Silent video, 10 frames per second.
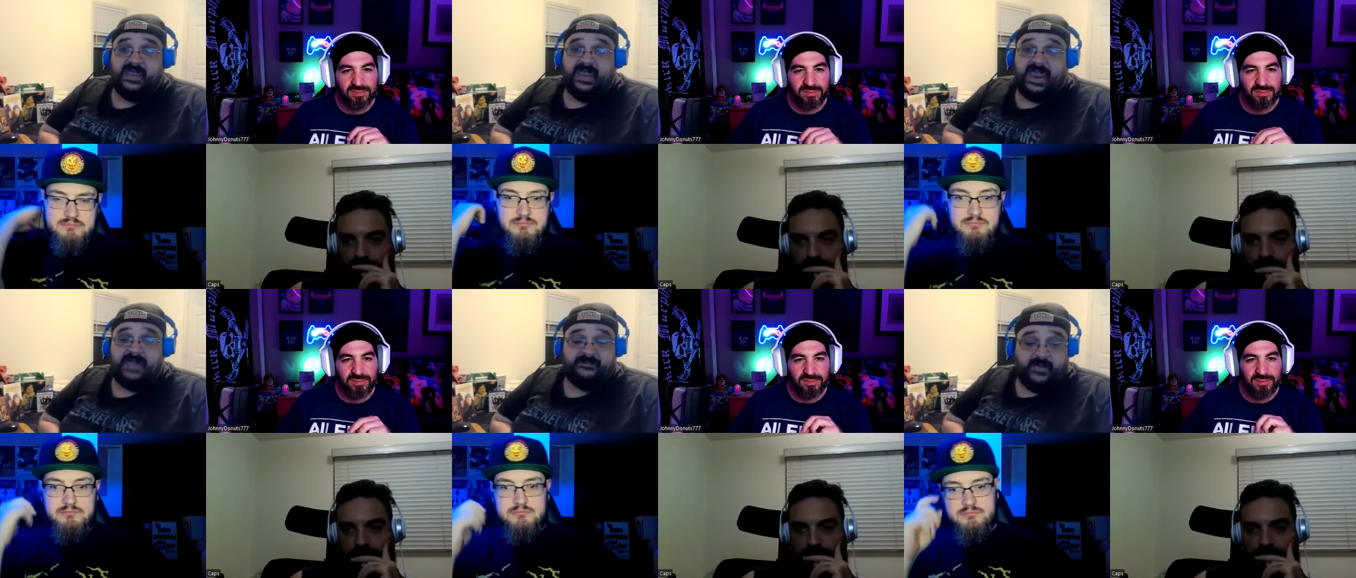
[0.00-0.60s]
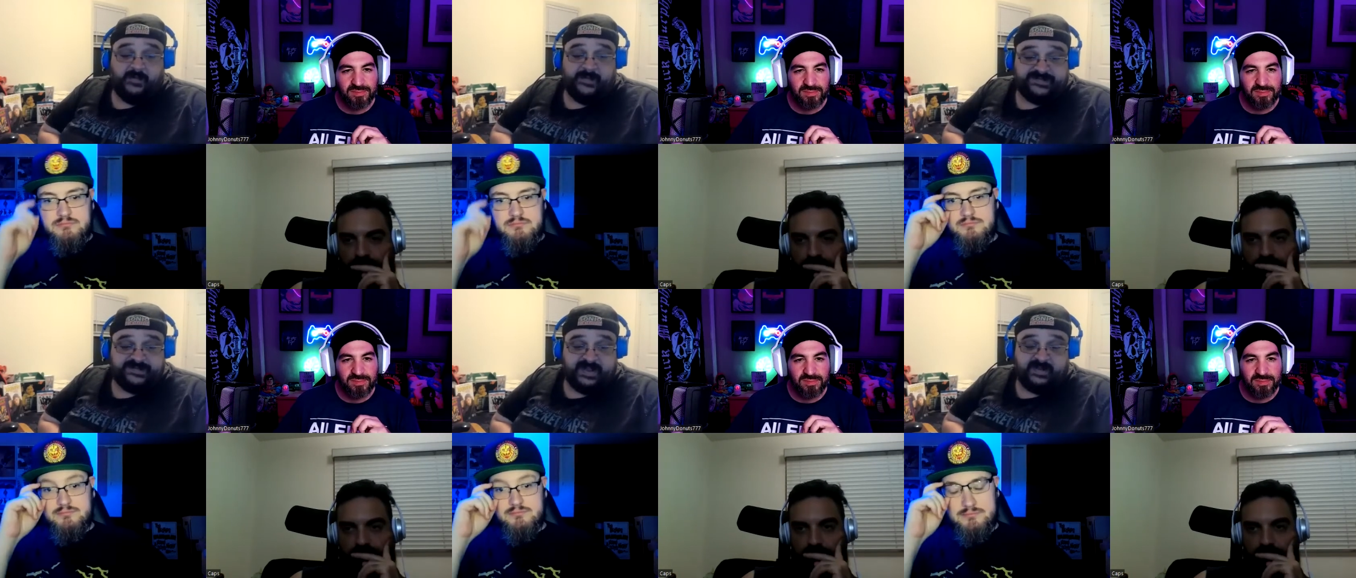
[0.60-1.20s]
Speaker 1: had
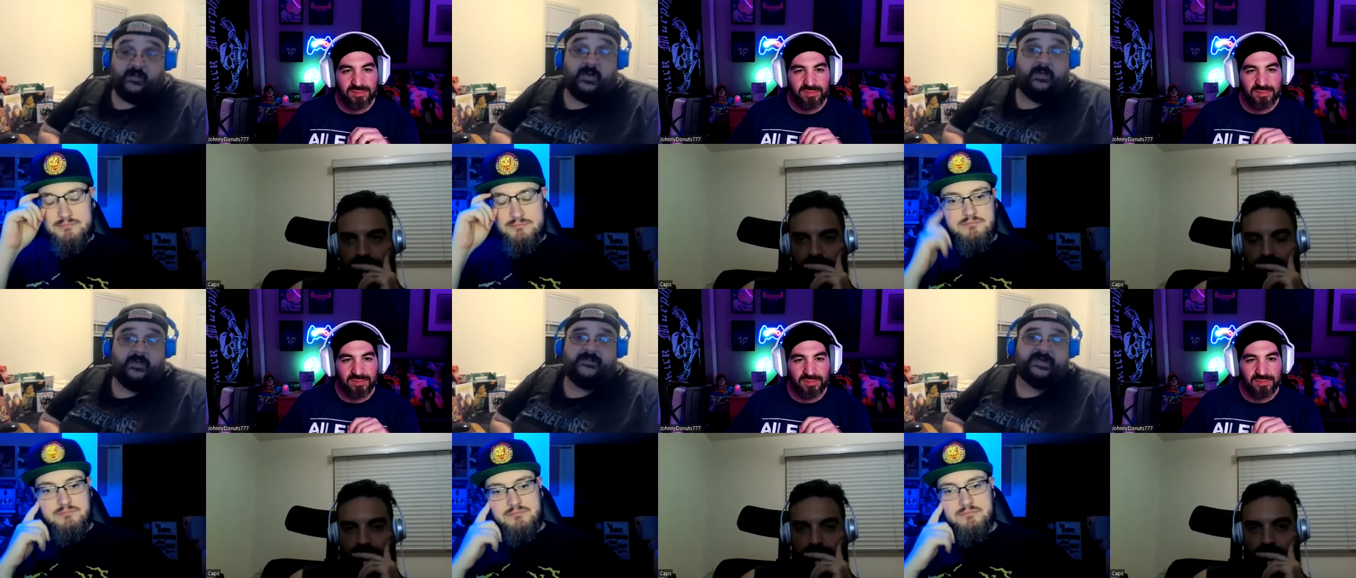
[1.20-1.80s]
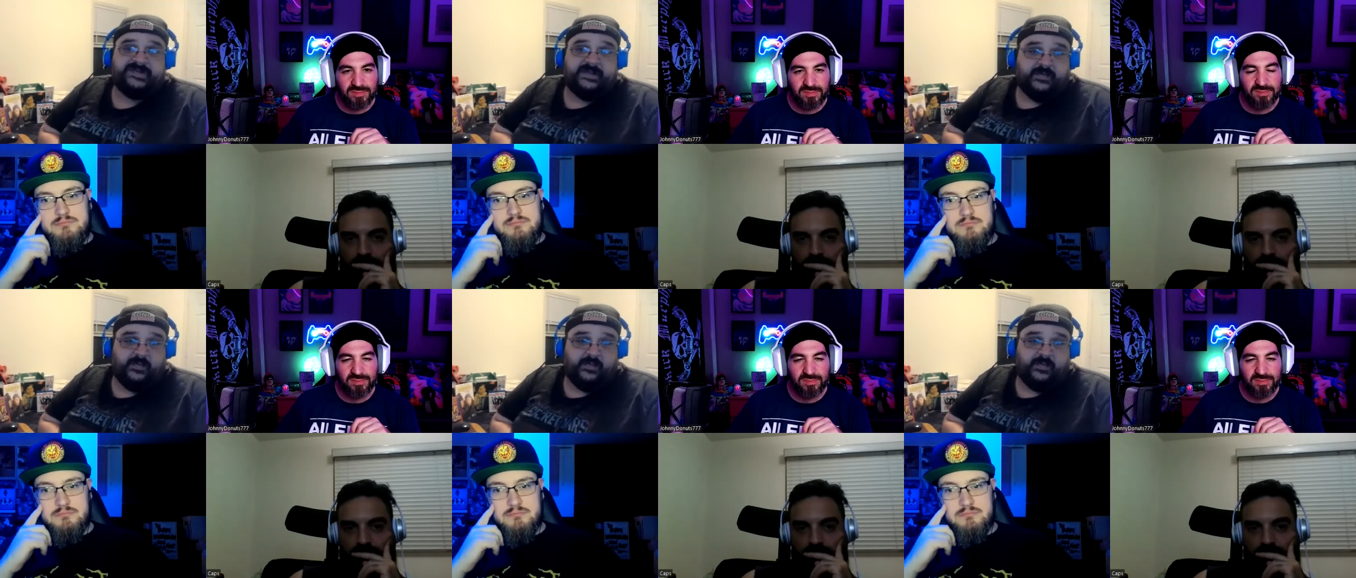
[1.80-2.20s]
moments like, for example,